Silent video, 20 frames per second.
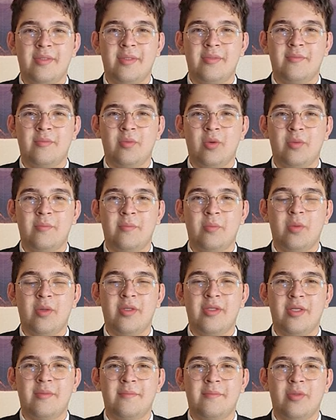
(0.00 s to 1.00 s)
The forum
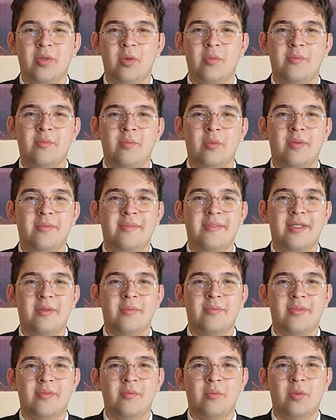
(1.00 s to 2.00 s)
welcomed over
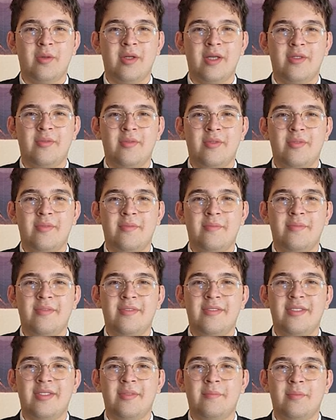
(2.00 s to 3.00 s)

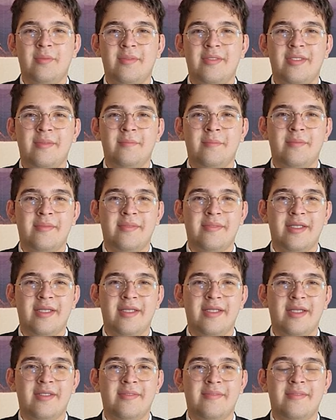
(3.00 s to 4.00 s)
1,156 participants
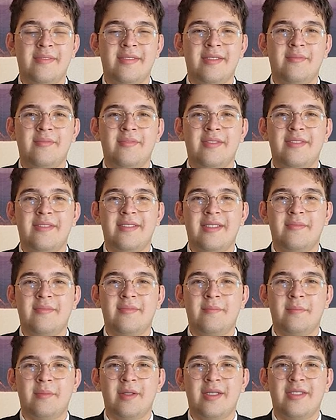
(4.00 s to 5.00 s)
and held
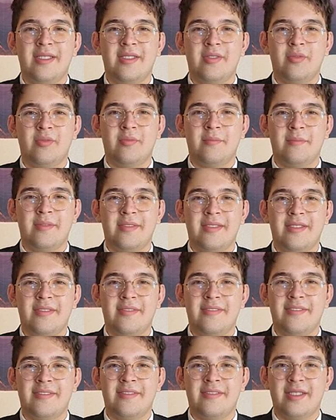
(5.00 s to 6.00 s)
77 bilateral
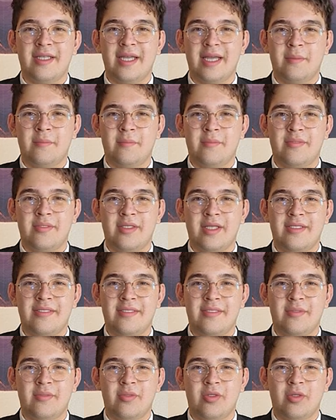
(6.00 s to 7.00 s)
meetings,
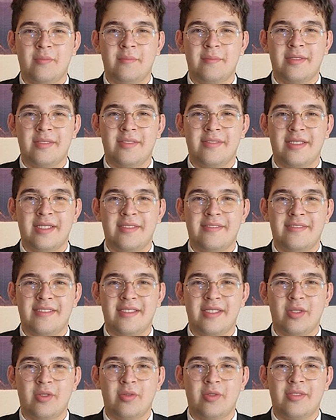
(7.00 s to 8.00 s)
emphasizing Turkmenistan's
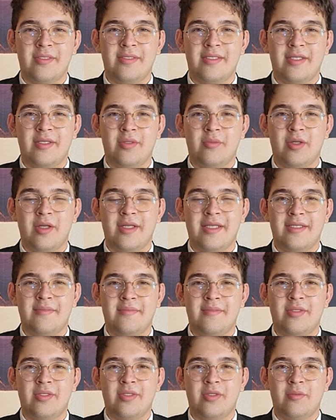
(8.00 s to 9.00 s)
increasing
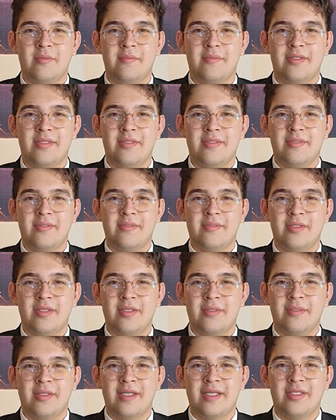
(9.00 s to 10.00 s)
attractiveness to investors
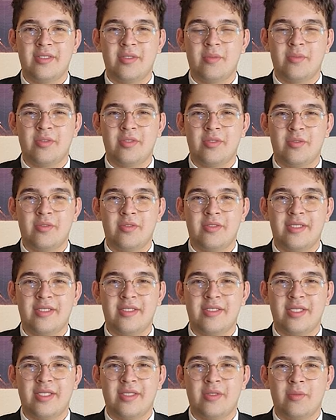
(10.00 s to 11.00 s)
thanks to its
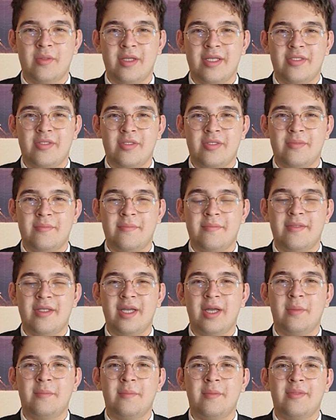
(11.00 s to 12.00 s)
strategic location,
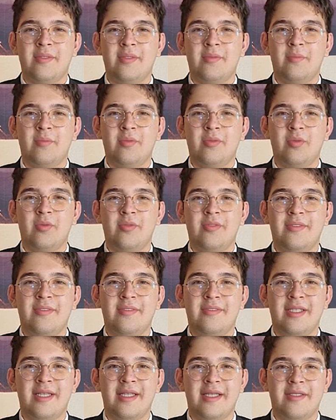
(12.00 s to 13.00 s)
abundant
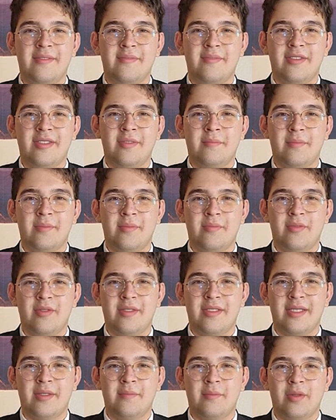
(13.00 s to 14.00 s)
resources, and
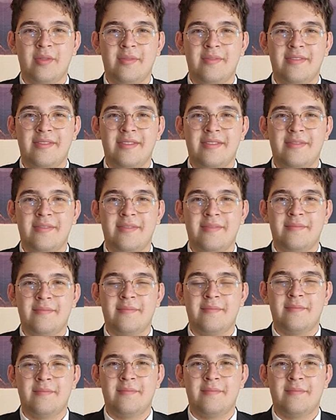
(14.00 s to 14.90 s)
investment-friendly policies.